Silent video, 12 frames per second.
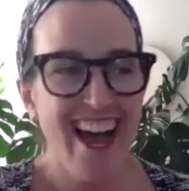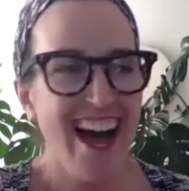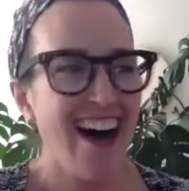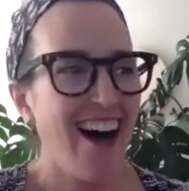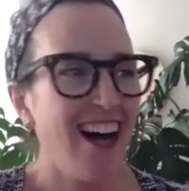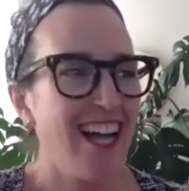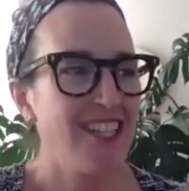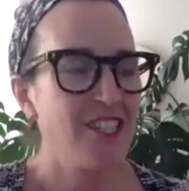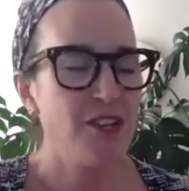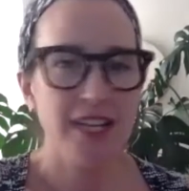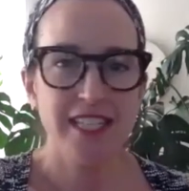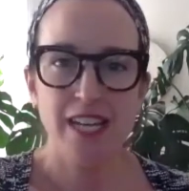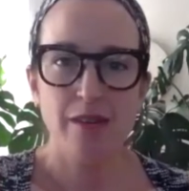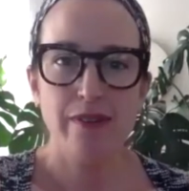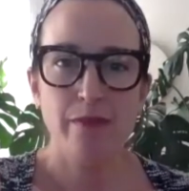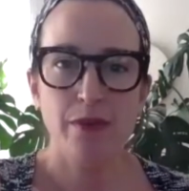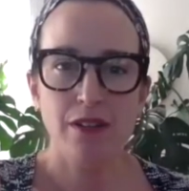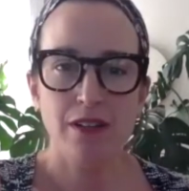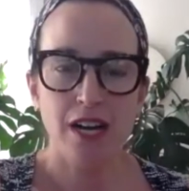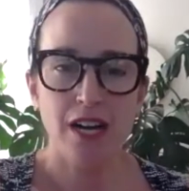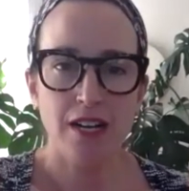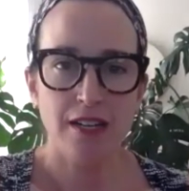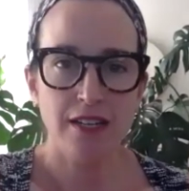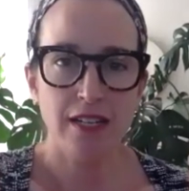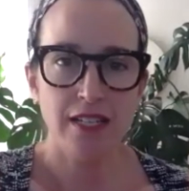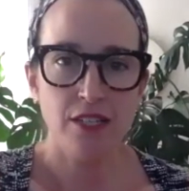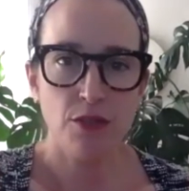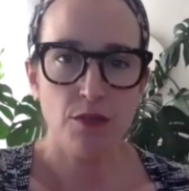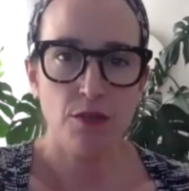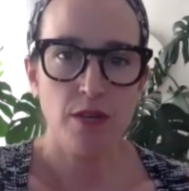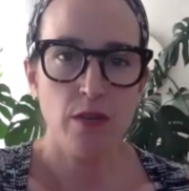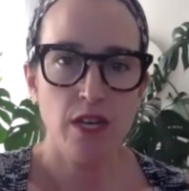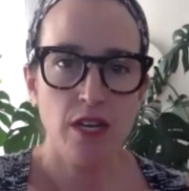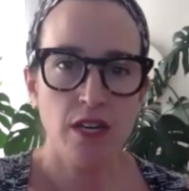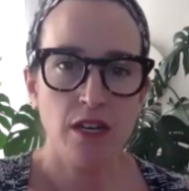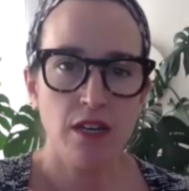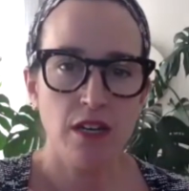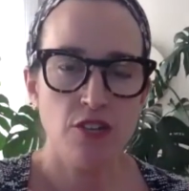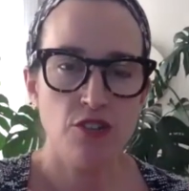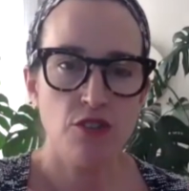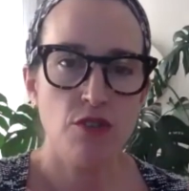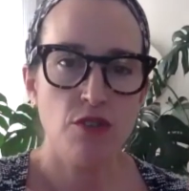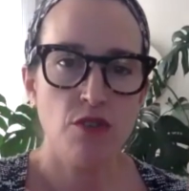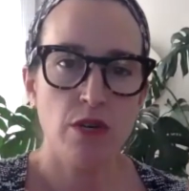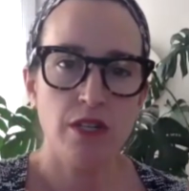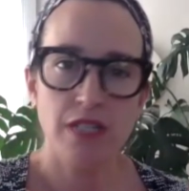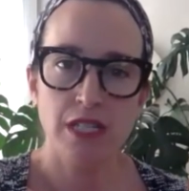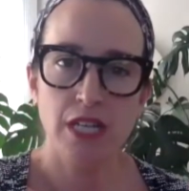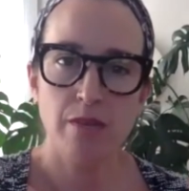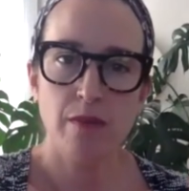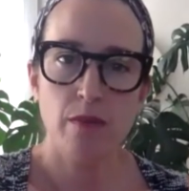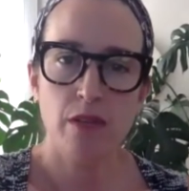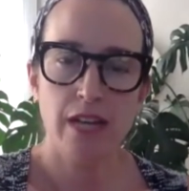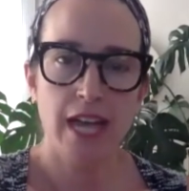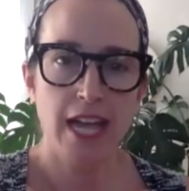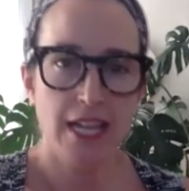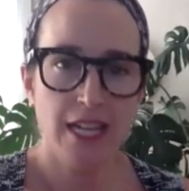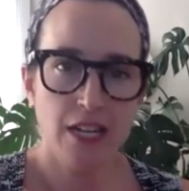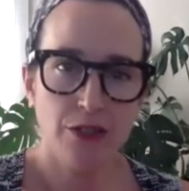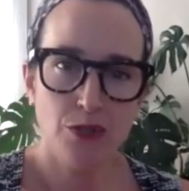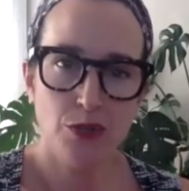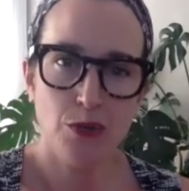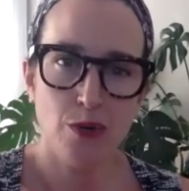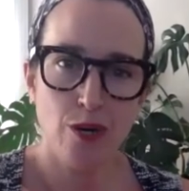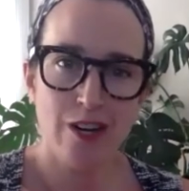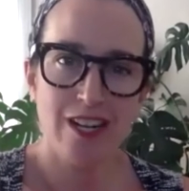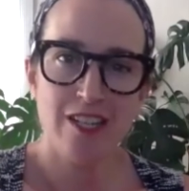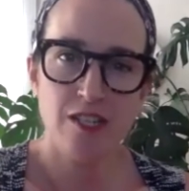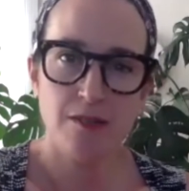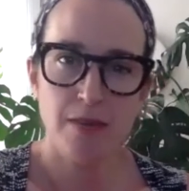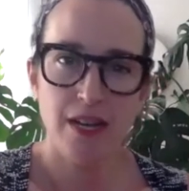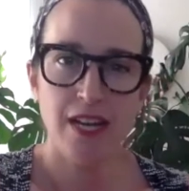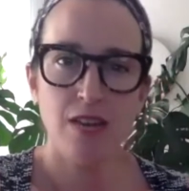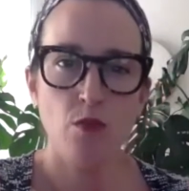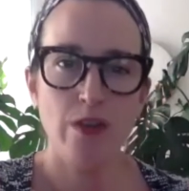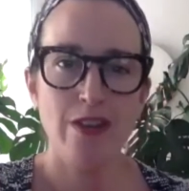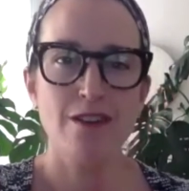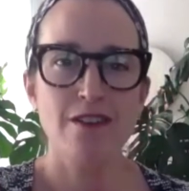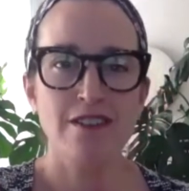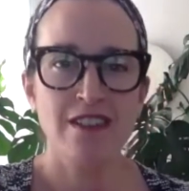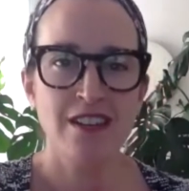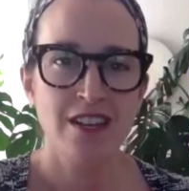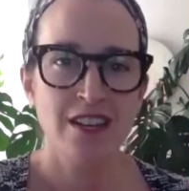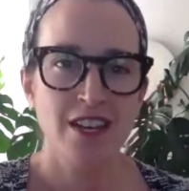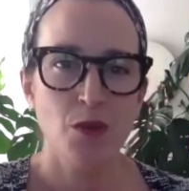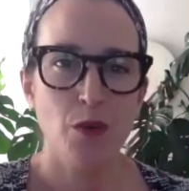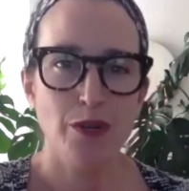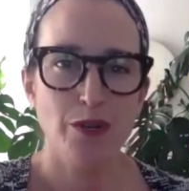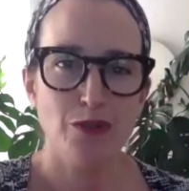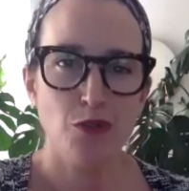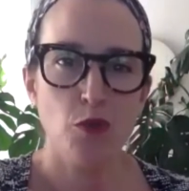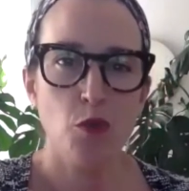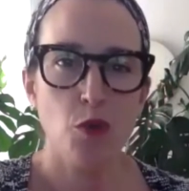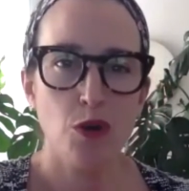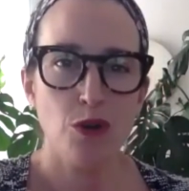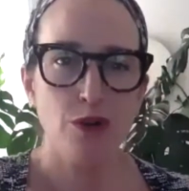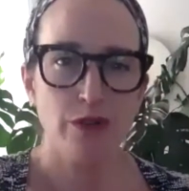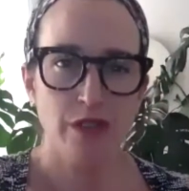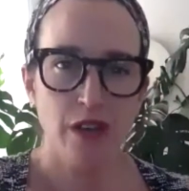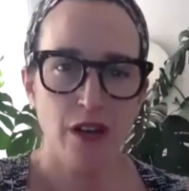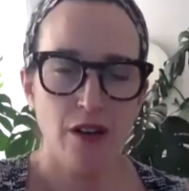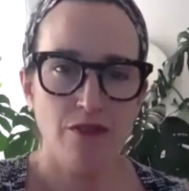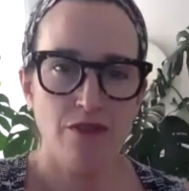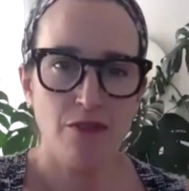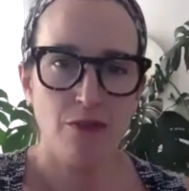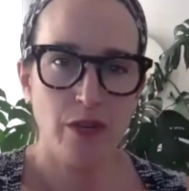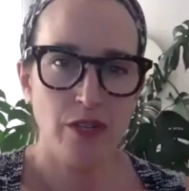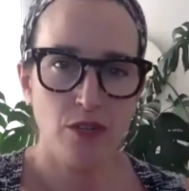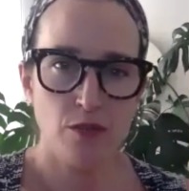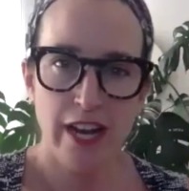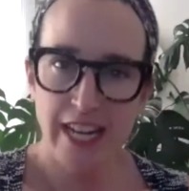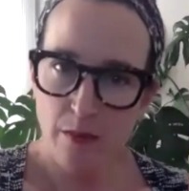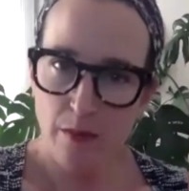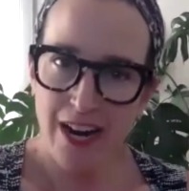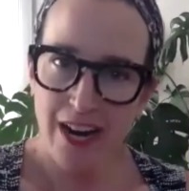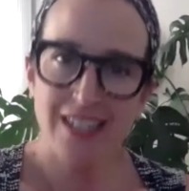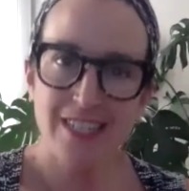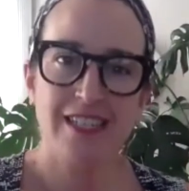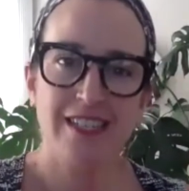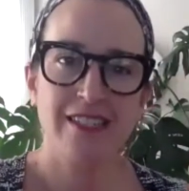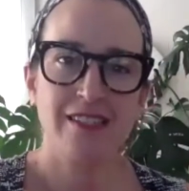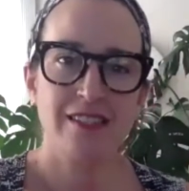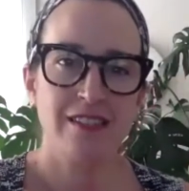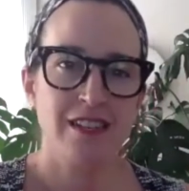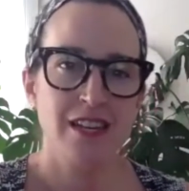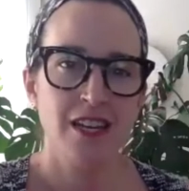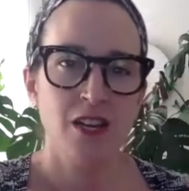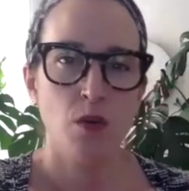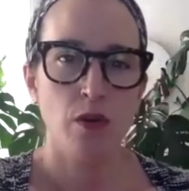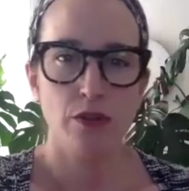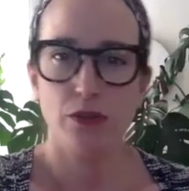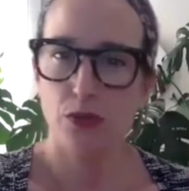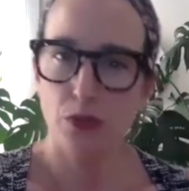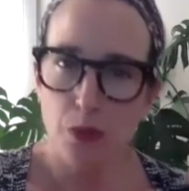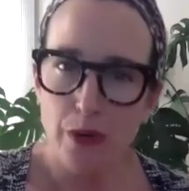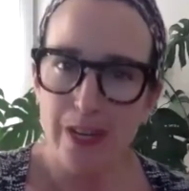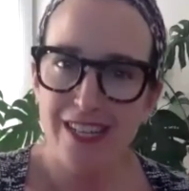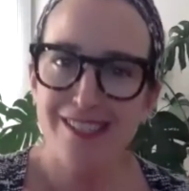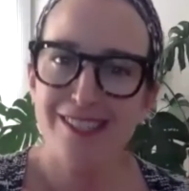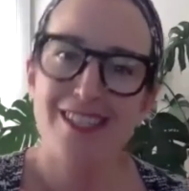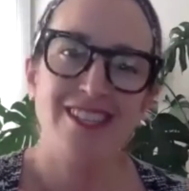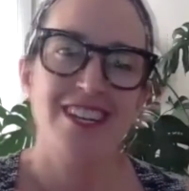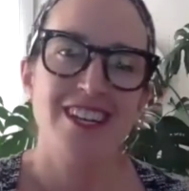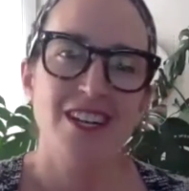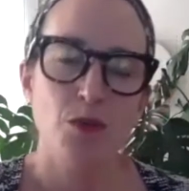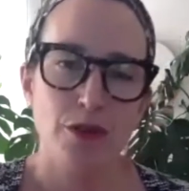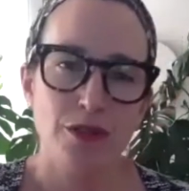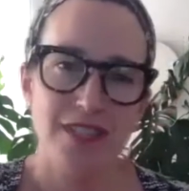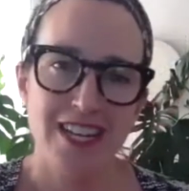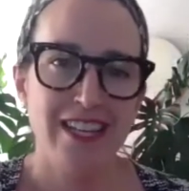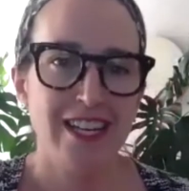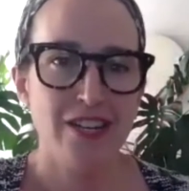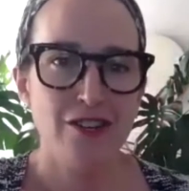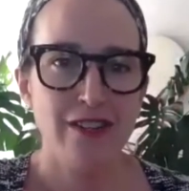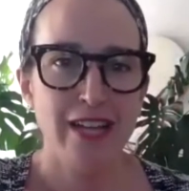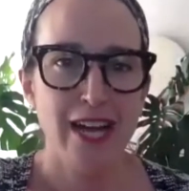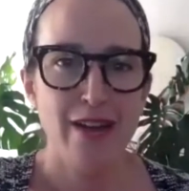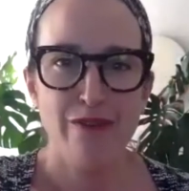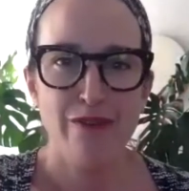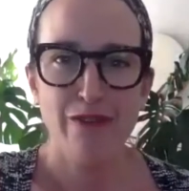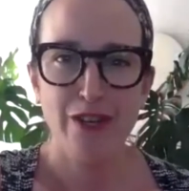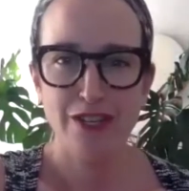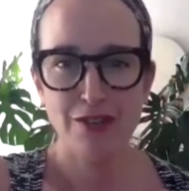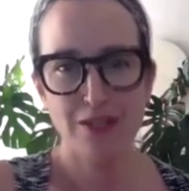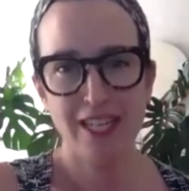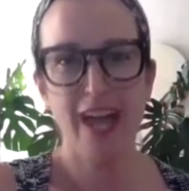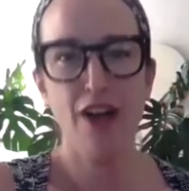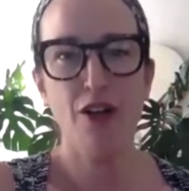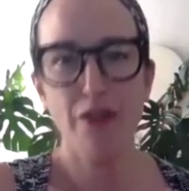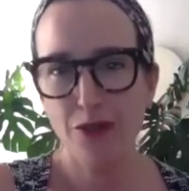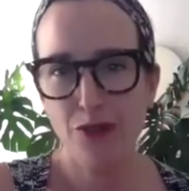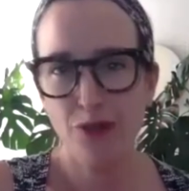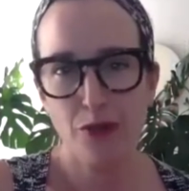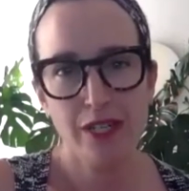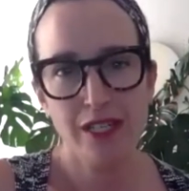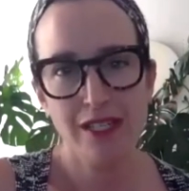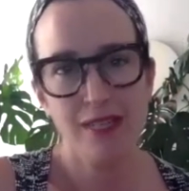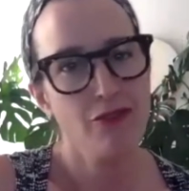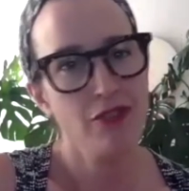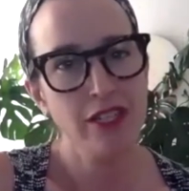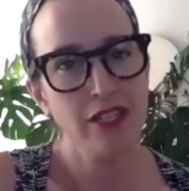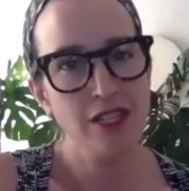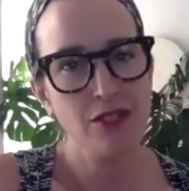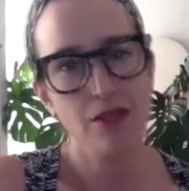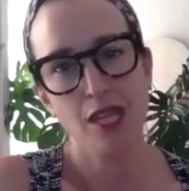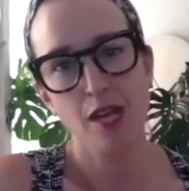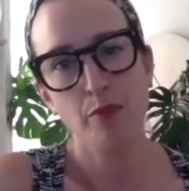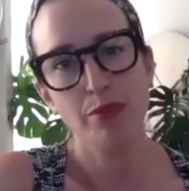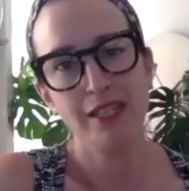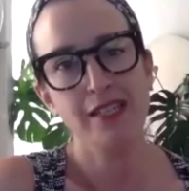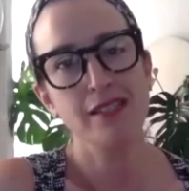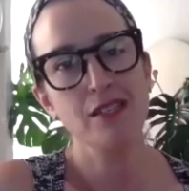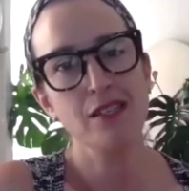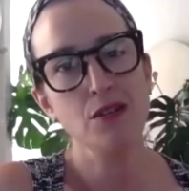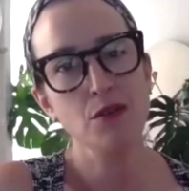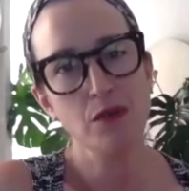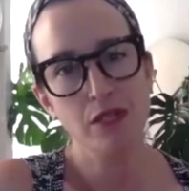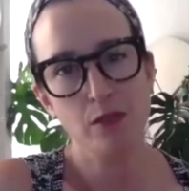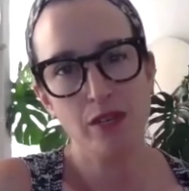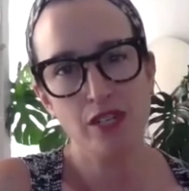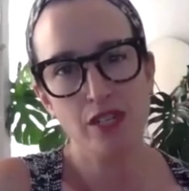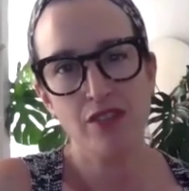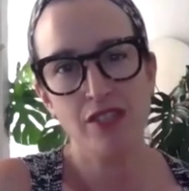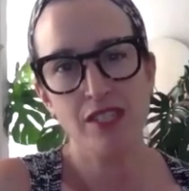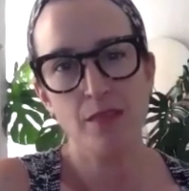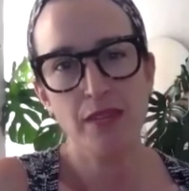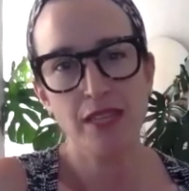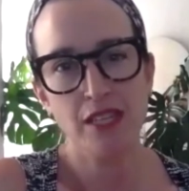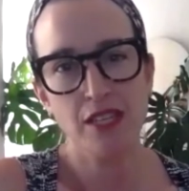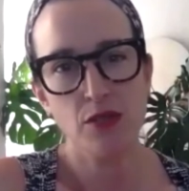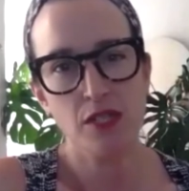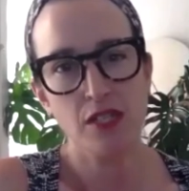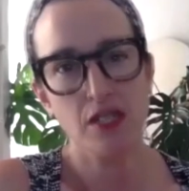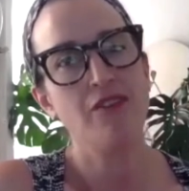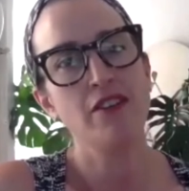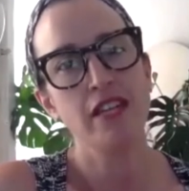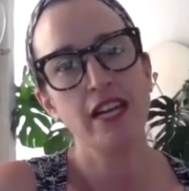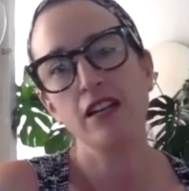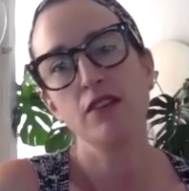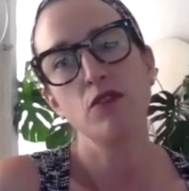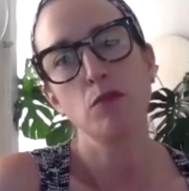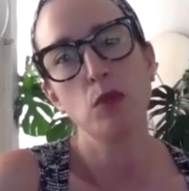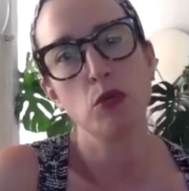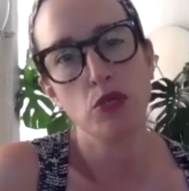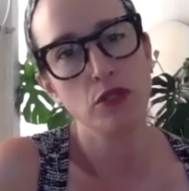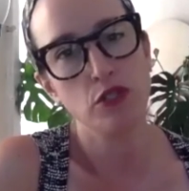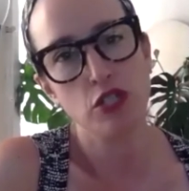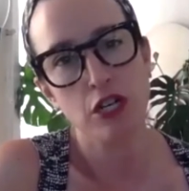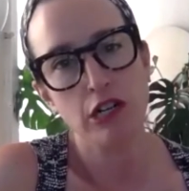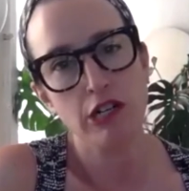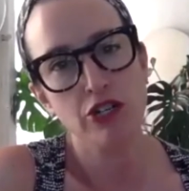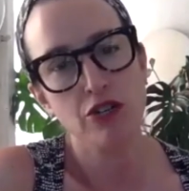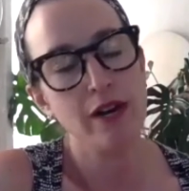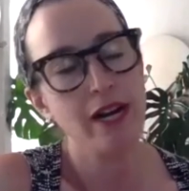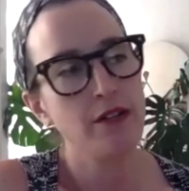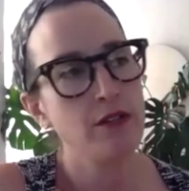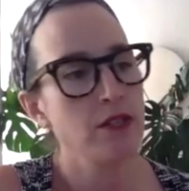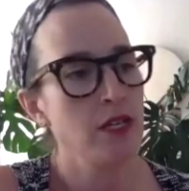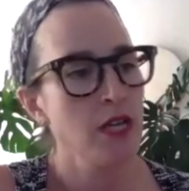Uh, and so I take people on, it's a three week intro course. I take people on a handheld tour into my weird, wonderful world of what is a writing practice? What are the stories worth telling in your life? Can you tell those stories differently so that they please you, especially if it's something that you still have a negative emotional charge around?